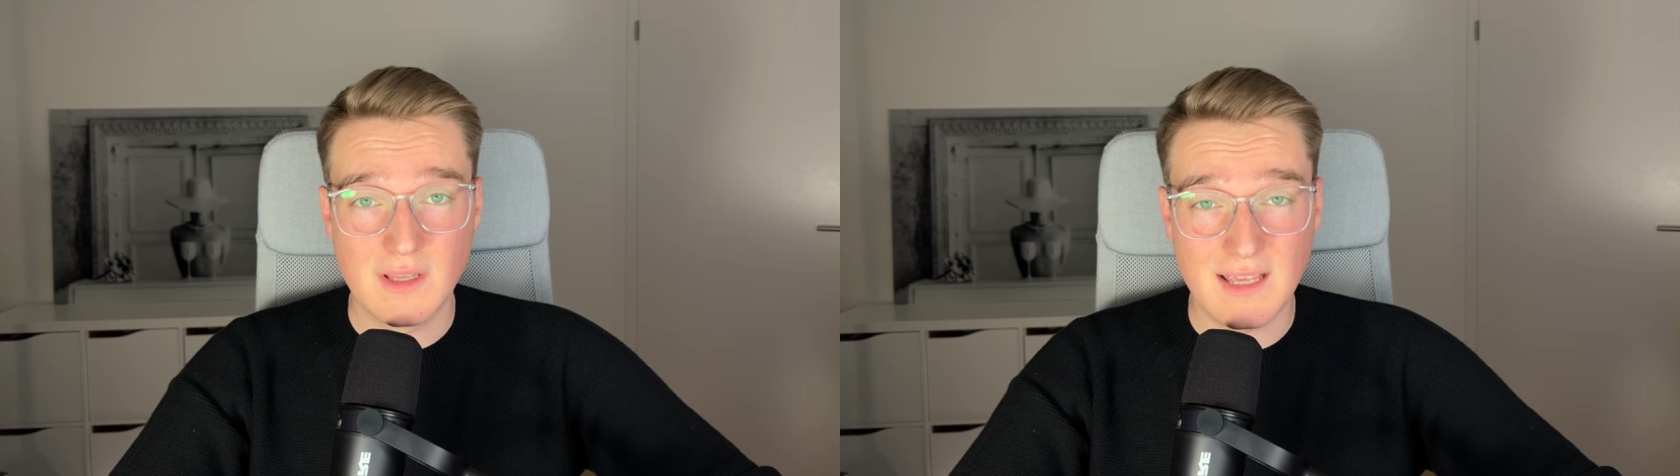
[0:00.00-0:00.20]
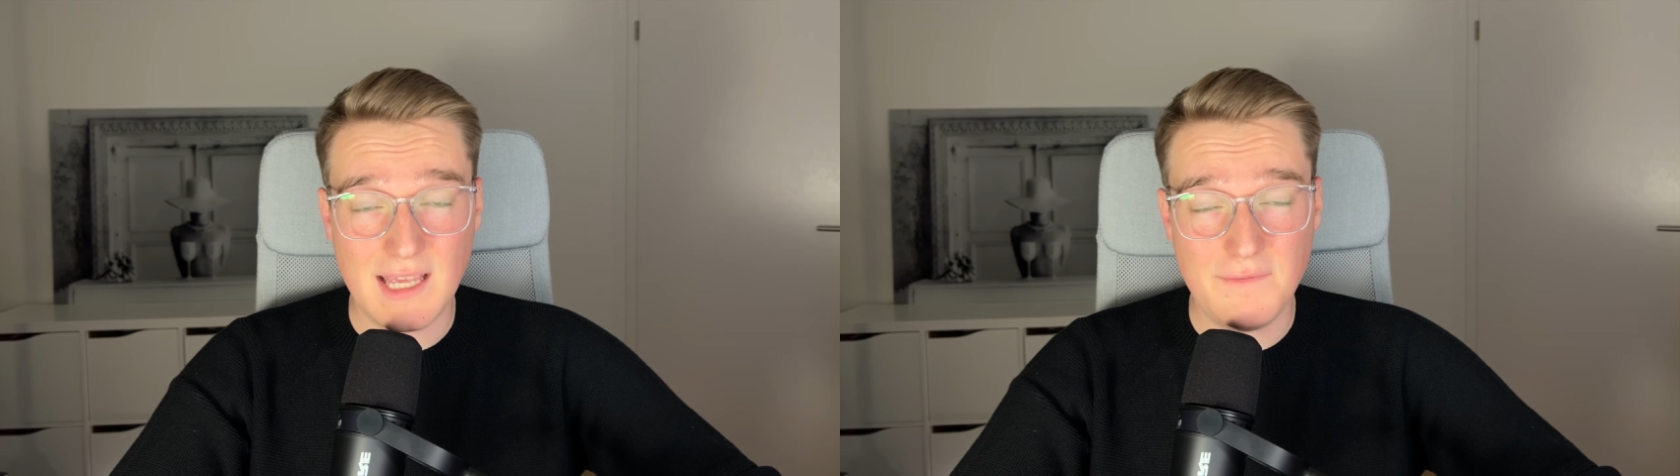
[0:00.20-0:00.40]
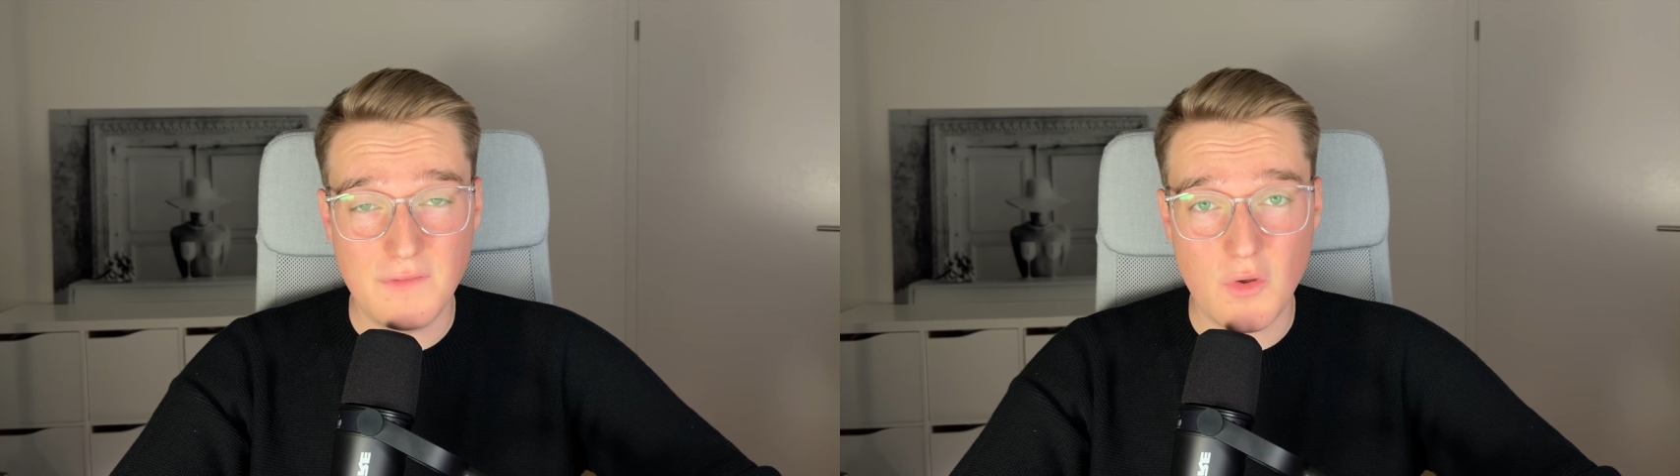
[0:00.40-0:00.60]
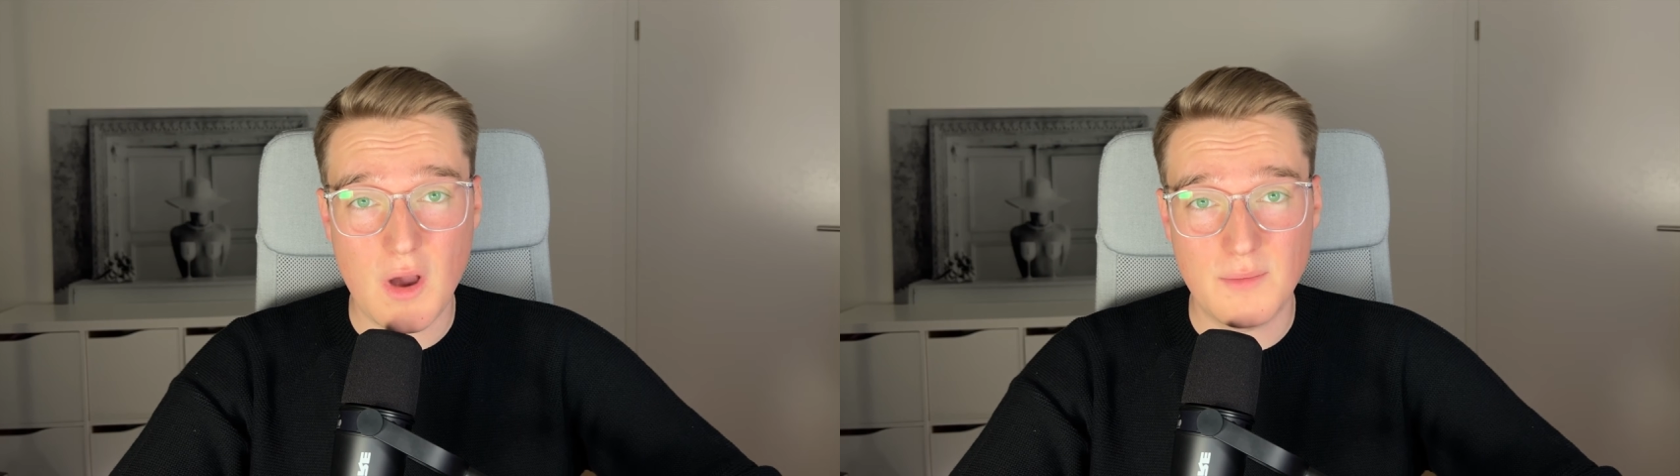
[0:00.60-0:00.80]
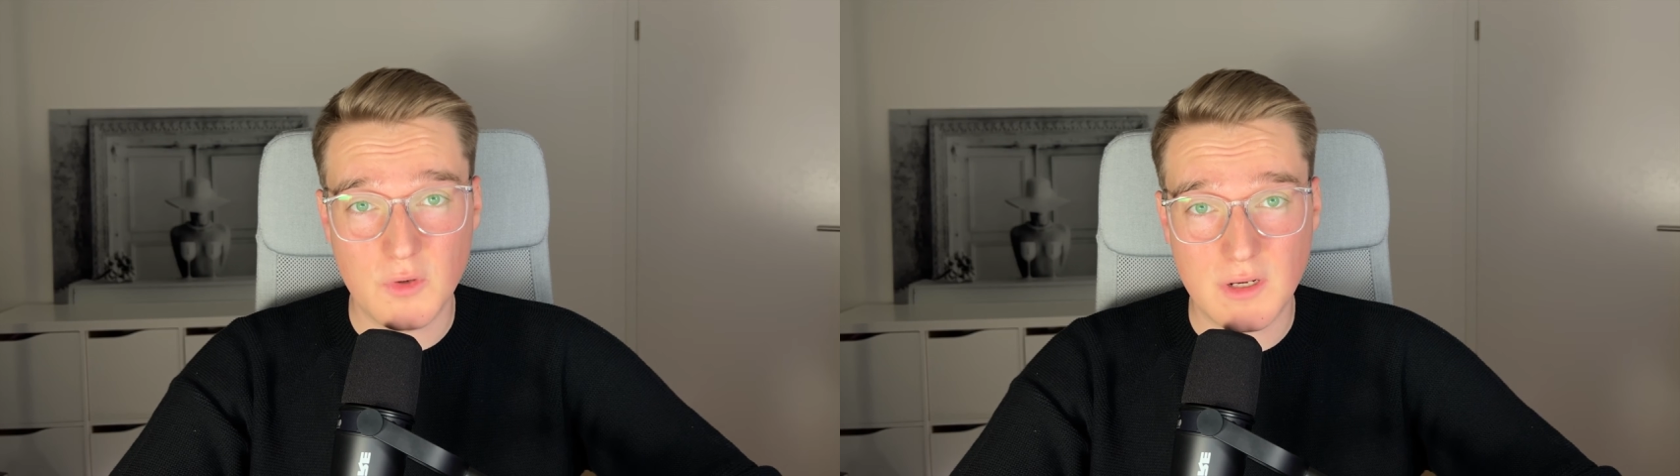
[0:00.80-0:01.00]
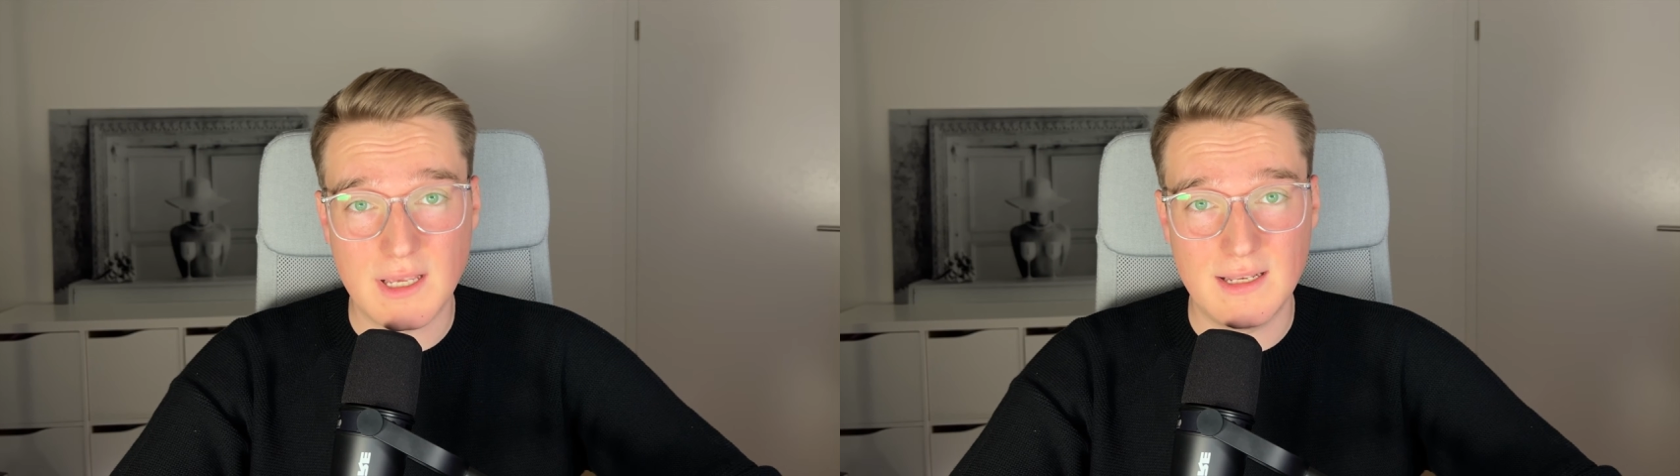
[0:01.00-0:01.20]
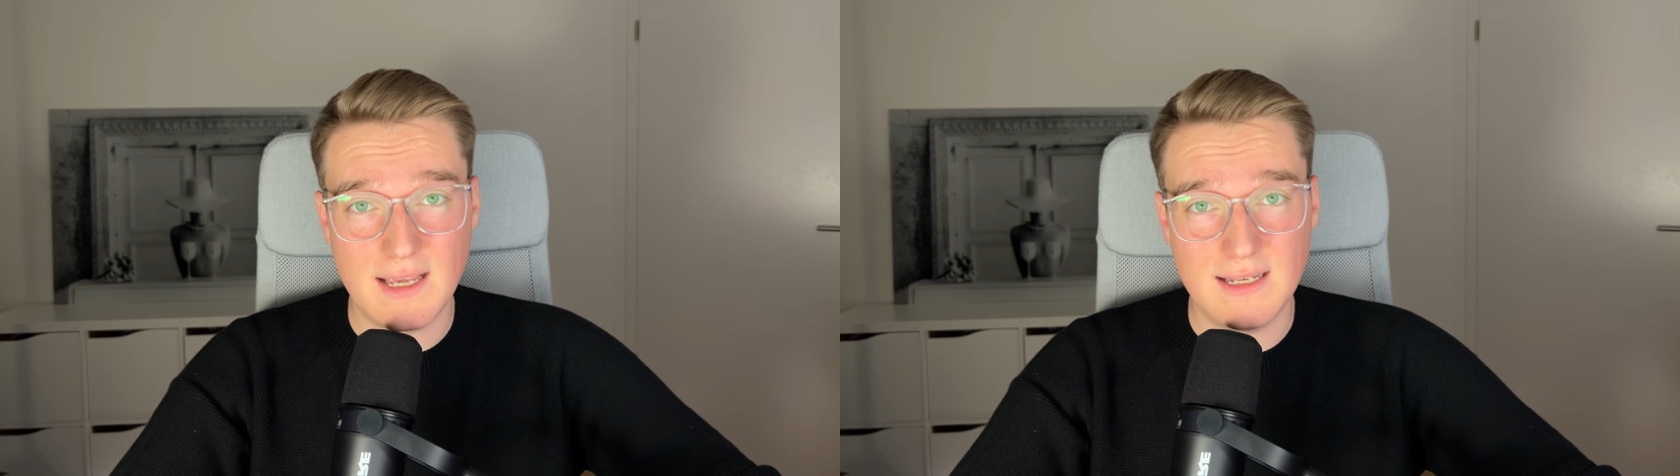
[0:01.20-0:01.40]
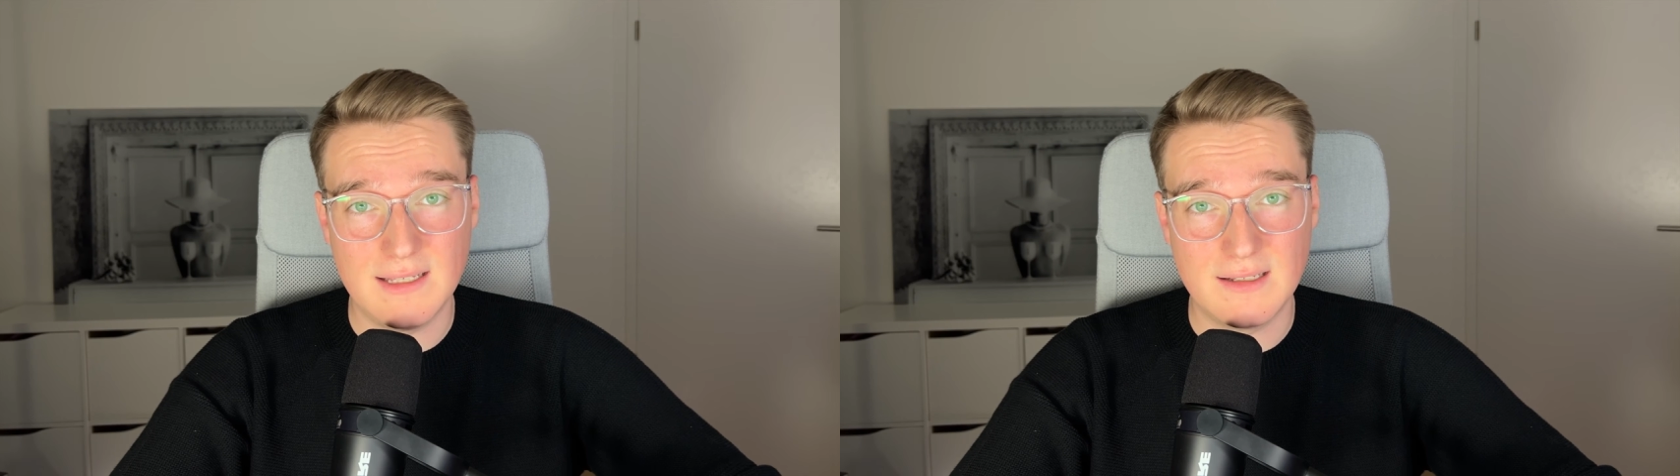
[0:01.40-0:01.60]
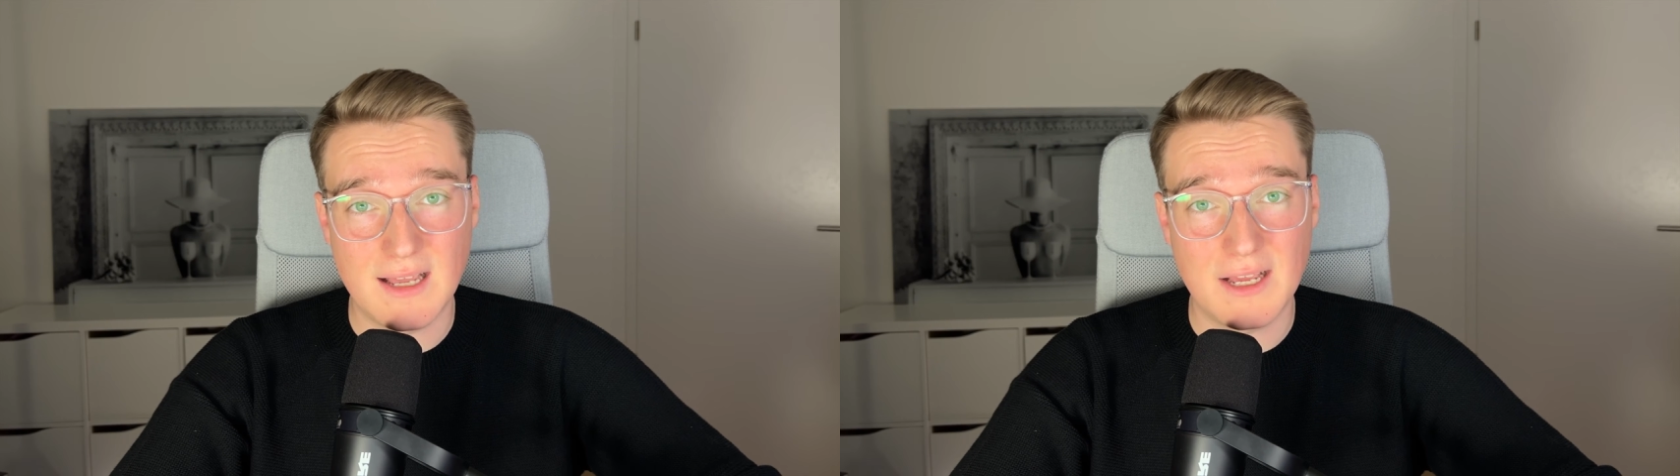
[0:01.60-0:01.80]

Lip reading: Even though I'm not a Canadian,